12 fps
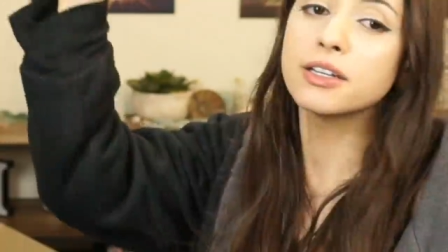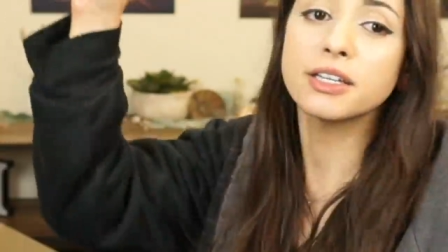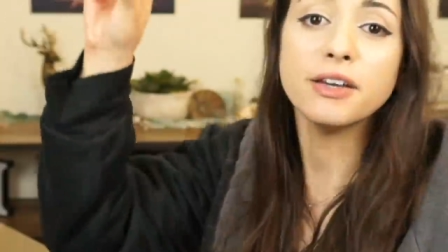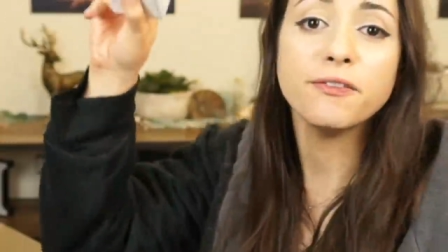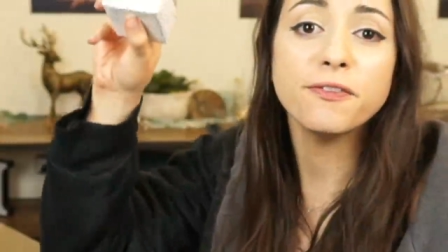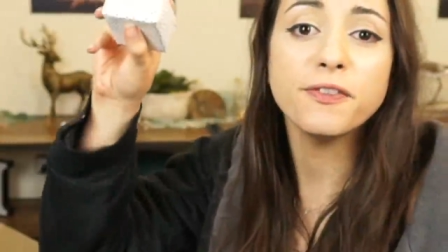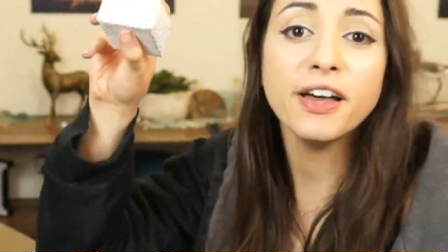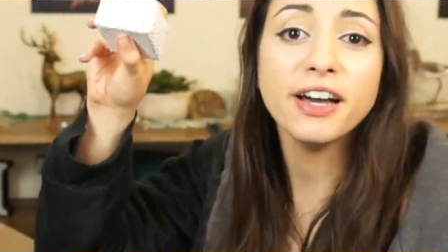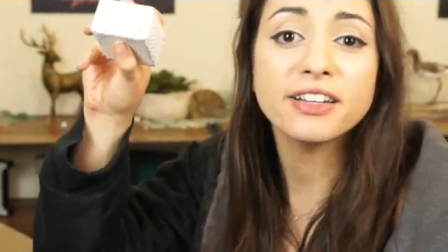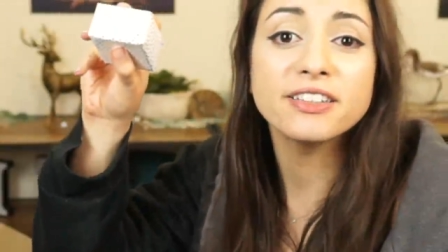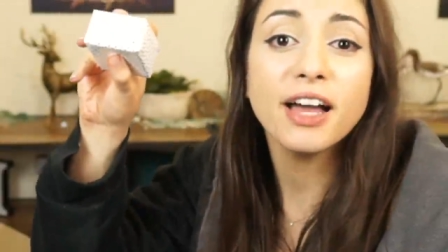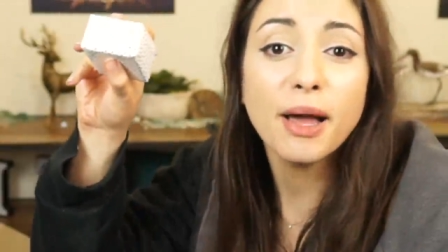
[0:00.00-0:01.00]
get
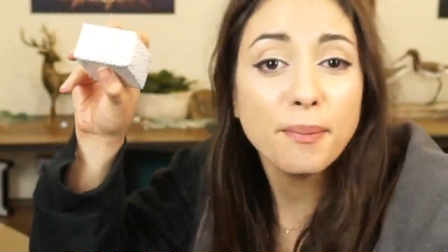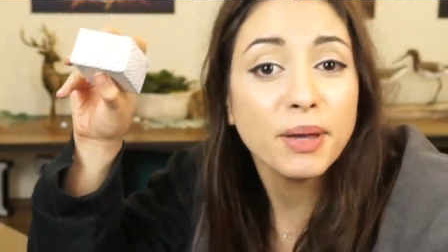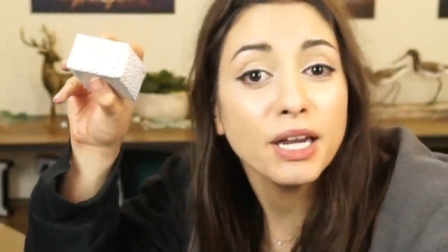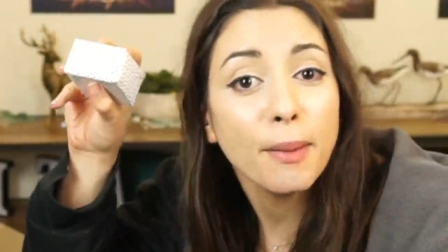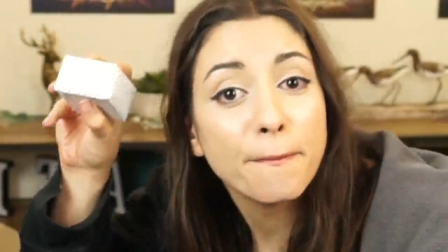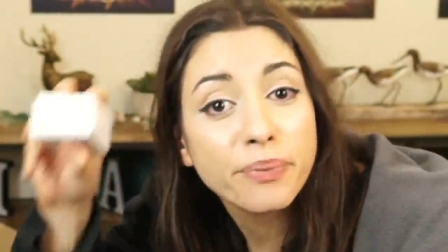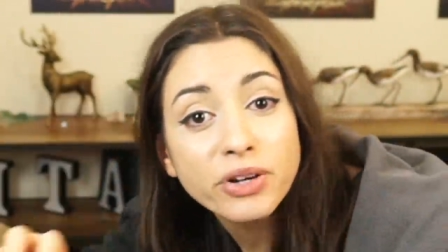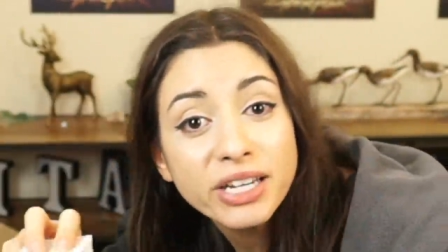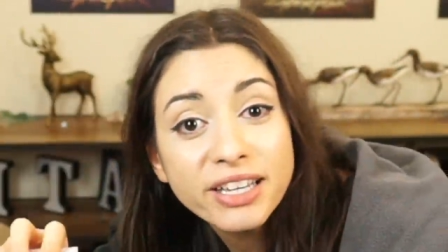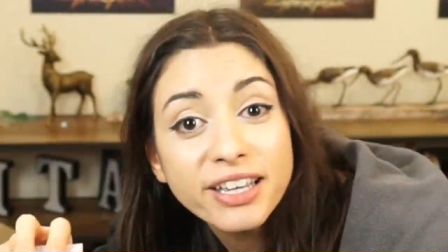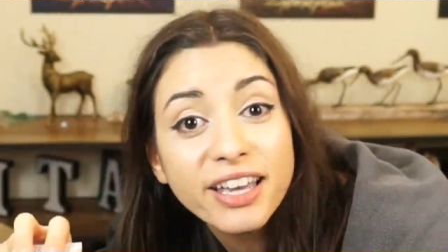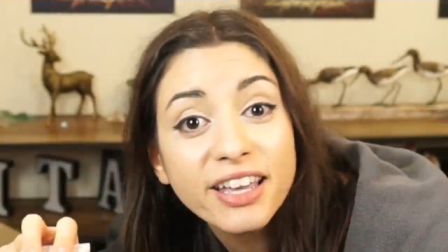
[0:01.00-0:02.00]
fucked. I'm gonna
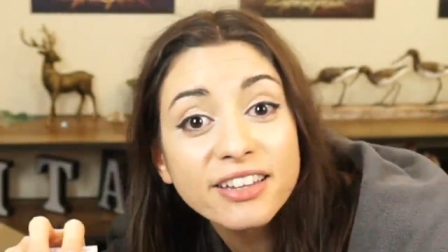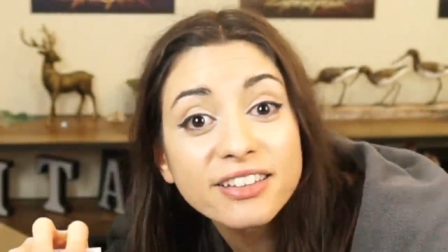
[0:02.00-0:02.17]
break it.